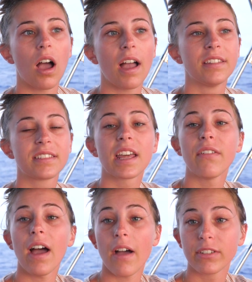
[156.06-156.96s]
instead of
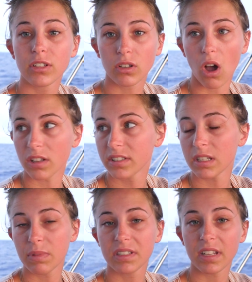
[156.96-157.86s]
having to
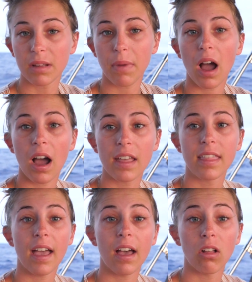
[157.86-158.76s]
constantly be sitting behind
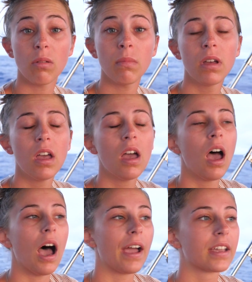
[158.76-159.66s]
the helm,
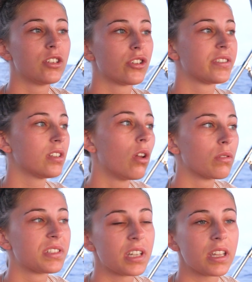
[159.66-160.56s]
I can just,
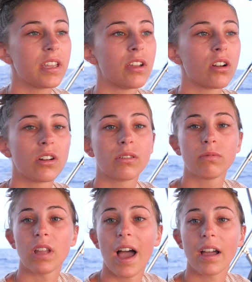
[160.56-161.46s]
sit here,
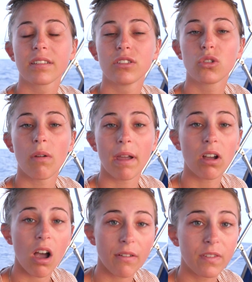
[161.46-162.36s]
relax, enjoy my
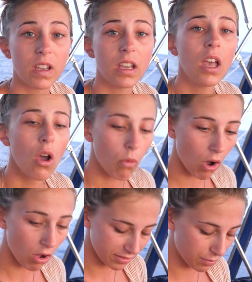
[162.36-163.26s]
coffee, while
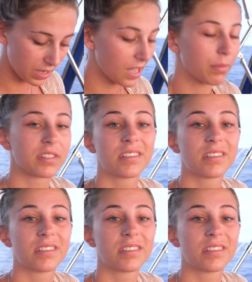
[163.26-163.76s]
also being able to